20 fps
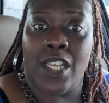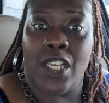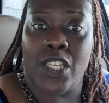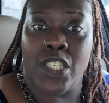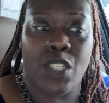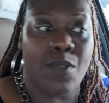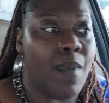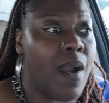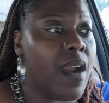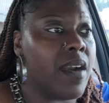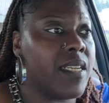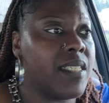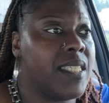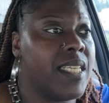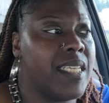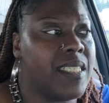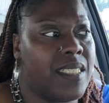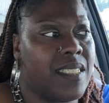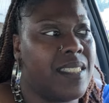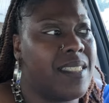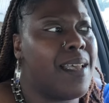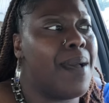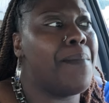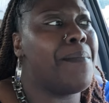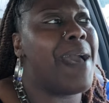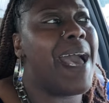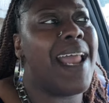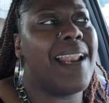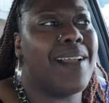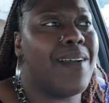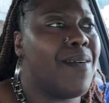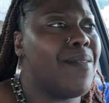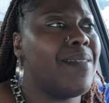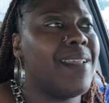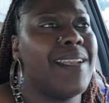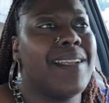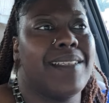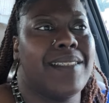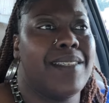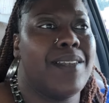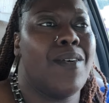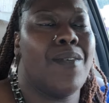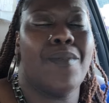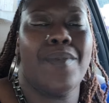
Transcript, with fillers: smart decisions. Somebody gonna let us know